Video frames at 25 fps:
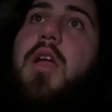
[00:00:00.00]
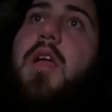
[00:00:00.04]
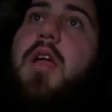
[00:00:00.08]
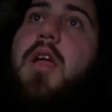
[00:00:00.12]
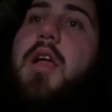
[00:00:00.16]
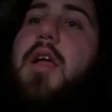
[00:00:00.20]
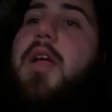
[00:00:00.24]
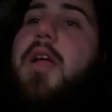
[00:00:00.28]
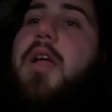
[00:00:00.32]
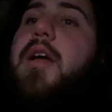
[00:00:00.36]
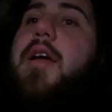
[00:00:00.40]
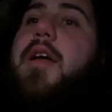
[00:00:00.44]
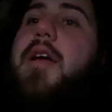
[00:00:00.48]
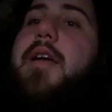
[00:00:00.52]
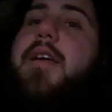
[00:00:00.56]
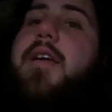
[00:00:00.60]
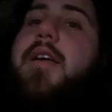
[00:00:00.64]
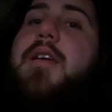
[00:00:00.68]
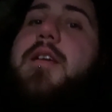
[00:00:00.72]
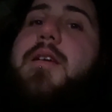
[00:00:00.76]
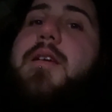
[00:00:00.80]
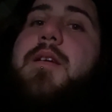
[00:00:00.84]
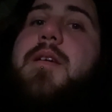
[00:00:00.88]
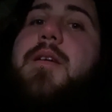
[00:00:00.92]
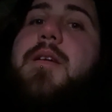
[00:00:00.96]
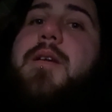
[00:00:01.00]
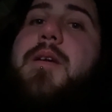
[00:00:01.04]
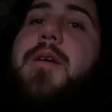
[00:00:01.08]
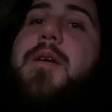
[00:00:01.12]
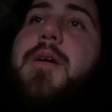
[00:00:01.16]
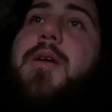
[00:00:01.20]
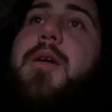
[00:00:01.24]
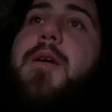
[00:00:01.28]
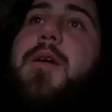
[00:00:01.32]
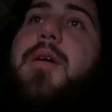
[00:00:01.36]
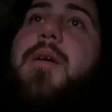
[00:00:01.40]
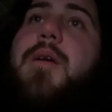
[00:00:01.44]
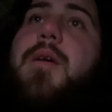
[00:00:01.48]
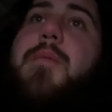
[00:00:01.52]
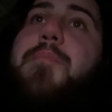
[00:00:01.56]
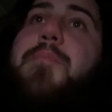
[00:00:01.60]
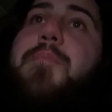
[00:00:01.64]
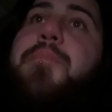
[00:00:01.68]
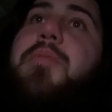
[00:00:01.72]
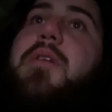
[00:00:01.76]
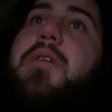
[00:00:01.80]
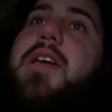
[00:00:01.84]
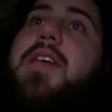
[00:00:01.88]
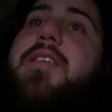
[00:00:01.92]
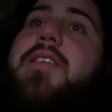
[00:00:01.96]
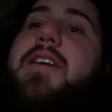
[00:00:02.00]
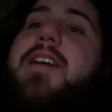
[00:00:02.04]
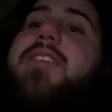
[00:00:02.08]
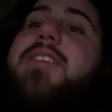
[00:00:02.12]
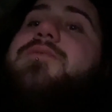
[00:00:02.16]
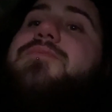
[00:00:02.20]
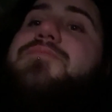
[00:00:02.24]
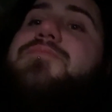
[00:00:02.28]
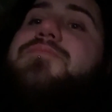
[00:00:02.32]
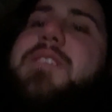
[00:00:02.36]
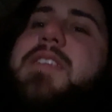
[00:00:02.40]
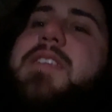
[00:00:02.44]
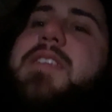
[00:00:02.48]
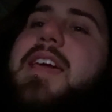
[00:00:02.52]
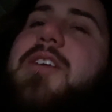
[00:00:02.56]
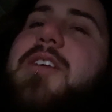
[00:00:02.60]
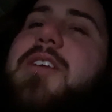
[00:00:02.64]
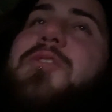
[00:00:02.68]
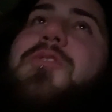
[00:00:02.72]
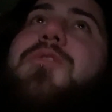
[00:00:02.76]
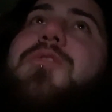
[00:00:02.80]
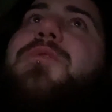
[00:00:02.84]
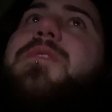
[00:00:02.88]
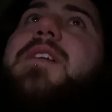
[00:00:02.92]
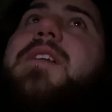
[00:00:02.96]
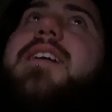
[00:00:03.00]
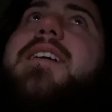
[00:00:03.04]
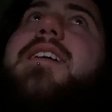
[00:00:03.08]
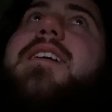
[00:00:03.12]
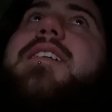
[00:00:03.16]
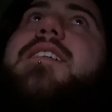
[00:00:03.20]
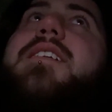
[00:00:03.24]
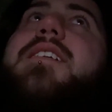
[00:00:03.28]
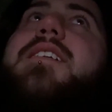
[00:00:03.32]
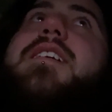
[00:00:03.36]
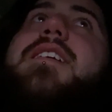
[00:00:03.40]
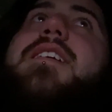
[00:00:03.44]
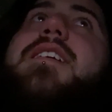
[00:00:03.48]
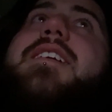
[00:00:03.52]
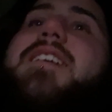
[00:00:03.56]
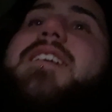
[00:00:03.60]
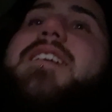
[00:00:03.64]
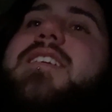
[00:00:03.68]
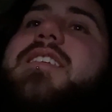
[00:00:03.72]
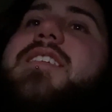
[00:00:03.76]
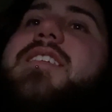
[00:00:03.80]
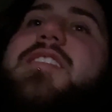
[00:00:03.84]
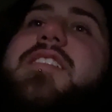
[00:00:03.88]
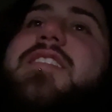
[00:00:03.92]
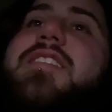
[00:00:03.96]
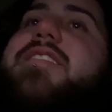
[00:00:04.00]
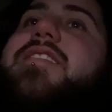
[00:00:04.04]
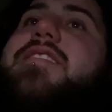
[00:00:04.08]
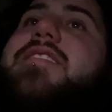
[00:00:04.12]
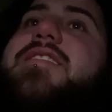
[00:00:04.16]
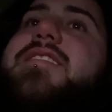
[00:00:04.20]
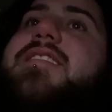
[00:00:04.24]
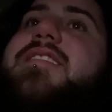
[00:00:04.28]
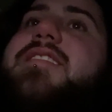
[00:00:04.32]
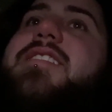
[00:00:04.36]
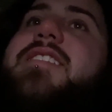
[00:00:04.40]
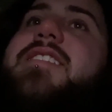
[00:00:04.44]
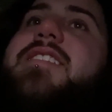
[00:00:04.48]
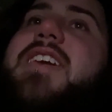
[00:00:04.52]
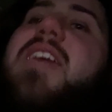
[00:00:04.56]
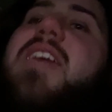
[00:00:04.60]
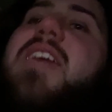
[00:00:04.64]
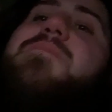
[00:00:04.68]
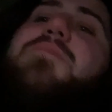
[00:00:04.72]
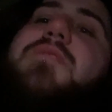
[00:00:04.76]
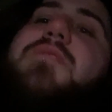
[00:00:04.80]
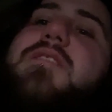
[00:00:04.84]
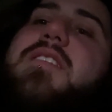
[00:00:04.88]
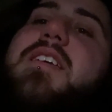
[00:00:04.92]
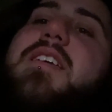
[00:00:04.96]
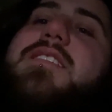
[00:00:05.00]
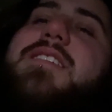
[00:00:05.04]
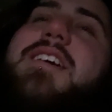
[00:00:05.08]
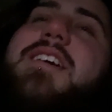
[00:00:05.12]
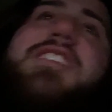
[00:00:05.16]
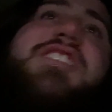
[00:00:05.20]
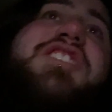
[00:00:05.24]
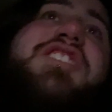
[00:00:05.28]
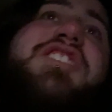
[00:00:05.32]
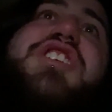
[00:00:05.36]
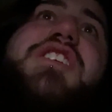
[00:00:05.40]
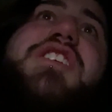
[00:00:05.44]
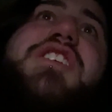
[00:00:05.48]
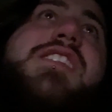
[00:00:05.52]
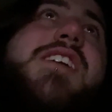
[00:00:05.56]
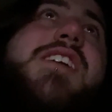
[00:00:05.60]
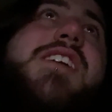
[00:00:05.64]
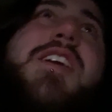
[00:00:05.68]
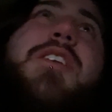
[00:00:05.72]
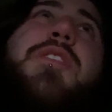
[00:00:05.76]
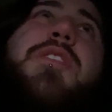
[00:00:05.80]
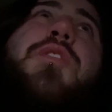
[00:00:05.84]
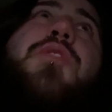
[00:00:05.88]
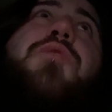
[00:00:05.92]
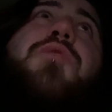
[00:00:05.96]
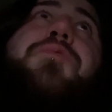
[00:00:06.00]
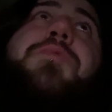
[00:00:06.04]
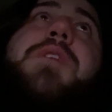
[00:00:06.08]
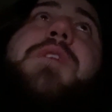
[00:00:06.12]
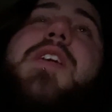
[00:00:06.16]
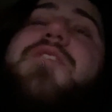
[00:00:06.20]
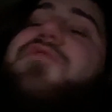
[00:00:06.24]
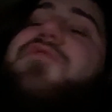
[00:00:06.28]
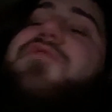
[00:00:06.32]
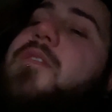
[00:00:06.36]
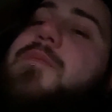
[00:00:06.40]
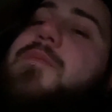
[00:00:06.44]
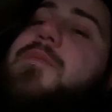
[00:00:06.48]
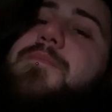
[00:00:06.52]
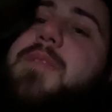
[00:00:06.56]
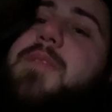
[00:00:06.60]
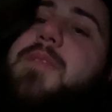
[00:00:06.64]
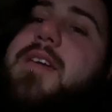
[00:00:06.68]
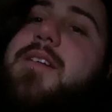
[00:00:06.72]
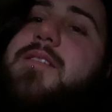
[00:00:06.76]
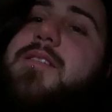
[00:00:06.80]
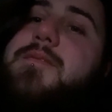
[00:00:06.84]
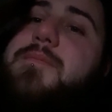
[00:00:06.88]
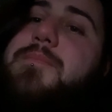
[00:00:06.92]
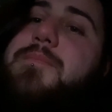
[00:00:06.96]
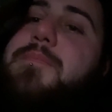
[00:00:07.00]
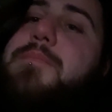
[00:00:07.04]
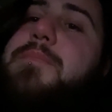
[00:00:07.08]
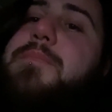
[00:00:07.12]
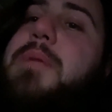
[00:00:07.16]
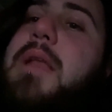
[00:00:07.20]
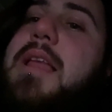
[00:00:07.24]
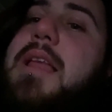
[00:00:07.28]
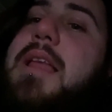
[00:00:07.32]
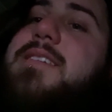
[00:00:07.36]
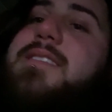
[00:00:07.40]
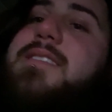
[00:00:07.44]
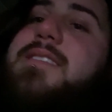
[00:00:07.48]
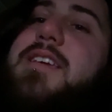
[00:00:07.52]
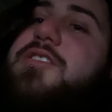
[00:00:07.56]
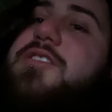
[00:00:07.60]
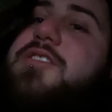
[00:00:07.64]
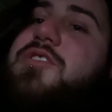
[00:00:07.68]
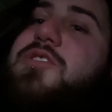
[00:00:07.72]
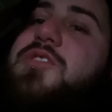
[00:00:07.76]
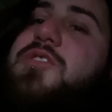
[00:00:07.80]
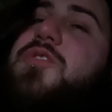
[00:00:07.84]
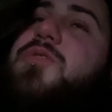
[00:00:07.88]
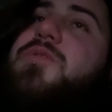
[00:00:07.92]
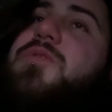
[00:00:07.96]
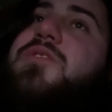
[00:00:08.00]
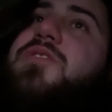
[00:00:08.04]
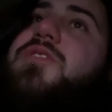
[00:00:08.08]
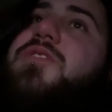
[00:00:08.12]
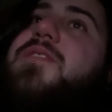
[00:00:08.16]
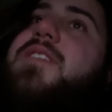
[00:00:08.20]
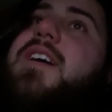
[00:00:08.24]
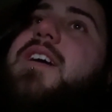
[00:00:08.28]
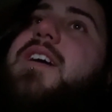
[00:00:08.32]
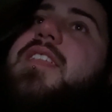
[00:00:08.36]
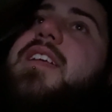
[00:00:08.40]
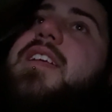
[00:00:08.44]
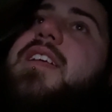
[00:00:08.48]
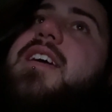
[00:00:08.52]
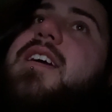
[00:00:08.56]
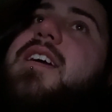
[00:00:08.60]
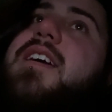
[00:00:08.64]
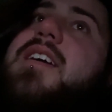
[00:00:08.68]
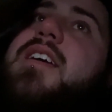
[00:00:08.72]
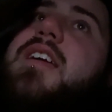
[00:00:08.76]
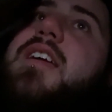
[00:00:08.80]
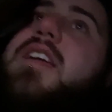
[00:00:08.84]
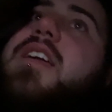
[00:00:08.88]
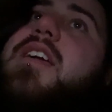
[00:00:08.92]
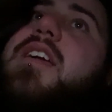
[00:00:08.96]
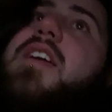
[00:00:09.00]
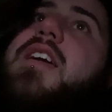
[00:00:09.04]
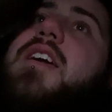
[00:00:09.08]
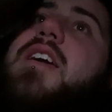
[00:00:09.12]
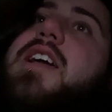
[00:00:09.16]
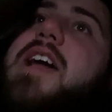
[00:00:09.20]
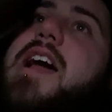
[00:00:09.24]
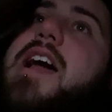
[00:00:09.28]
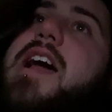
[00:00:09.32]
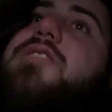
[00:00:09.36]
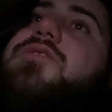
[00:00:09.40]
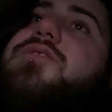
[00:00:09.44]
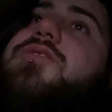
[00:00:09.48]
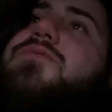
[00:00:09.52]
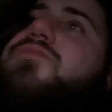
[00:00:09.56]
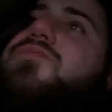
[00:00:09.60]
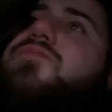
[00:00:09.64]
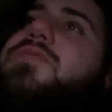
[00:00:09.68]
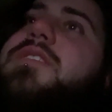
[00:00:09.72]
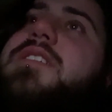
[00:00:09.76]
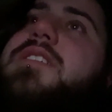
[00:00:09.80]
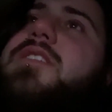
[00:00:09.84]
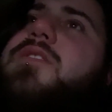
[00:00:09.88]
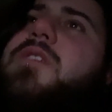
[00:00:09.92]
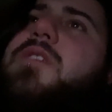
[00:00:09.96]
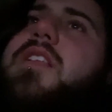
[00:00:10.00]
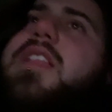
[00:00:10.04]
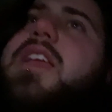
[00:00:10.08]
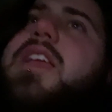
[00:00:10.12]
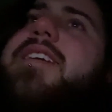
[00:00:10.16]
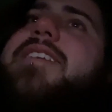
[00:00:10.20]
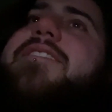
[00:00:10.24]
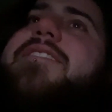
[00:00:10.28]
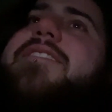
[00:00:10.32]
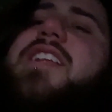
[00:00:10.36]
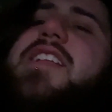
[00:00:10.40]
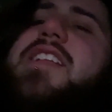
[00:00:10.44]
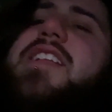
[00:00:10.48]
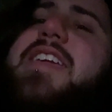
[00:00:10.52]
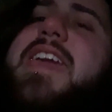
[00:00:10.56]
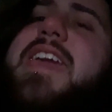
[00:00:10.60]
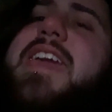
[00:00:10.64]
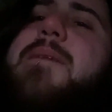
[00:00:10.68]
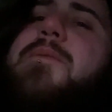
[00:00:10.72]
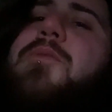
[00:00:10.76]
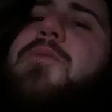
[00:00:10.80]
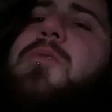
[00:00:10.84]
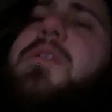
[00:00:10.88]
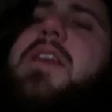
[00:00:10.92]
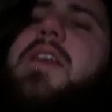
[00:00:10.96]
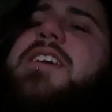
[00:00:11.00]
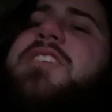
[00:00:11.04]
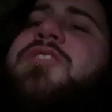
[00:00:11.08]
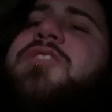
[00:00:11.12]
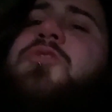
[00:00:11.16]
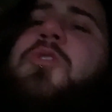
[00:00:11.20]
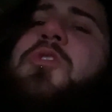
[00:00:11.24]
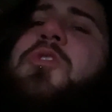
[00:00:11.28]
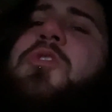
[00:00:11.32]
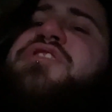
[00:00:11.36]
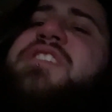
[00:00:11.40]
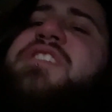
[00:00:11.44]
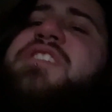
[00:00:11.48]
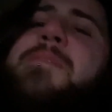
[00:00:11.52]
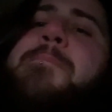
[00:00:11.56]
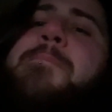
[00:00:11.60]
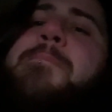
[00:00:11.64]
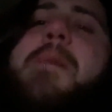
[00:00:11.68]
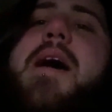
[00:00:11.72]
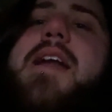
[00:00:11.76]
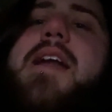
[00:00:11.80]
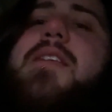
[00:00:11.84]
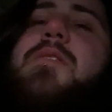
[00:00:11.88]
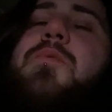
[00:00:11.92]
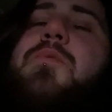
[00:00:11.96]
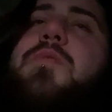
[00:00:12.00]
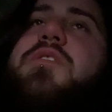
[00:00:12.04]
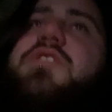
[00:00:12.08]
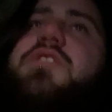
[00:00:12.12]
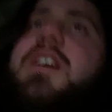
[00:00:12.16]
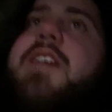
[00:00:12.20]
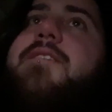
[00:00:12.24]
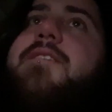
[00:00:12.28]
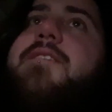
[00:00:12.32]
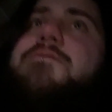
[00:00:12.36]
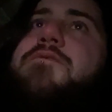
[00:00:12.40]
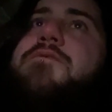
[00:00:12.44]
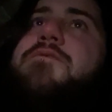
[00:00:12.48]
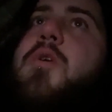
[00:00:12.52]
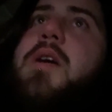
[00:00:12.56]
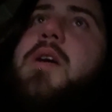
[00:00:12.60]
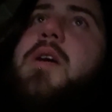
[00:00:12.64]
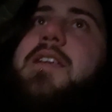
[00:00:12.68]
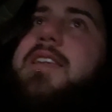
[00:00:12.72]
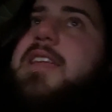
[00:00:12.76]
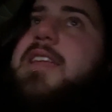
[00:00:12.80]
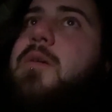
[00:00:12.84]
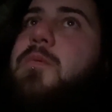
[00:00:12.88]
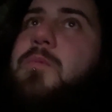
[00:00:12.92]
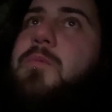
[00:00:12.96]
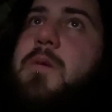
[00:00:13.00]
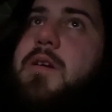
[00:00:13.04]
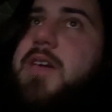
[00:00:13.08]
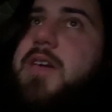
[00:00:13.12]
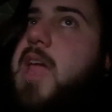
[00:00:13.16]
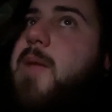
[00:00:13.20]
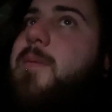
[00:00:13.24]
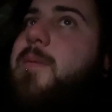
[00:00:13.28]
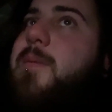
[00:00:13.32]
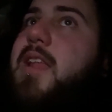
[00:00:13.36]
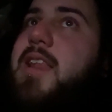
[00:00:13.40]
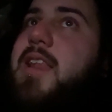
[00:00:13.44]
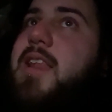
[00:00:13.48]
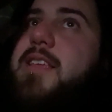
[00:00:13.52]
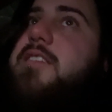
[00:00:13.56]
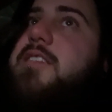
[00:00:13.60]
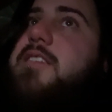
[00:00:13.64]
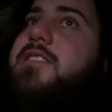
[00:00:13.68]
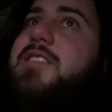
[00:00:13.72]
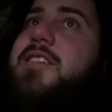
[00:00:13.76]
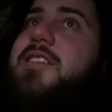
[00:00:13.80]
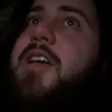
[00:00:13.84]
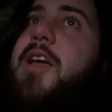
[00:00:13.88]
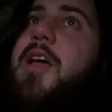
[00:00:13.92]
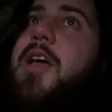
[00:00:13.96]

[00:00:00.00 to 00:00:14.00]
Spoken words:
But yeah, they had some really like cool like games on there, like GTA 3 from like PlayStation 2 and stuff like that. I had some really cool, they even had a game called Exhausted Man, which I have no idea what game that is.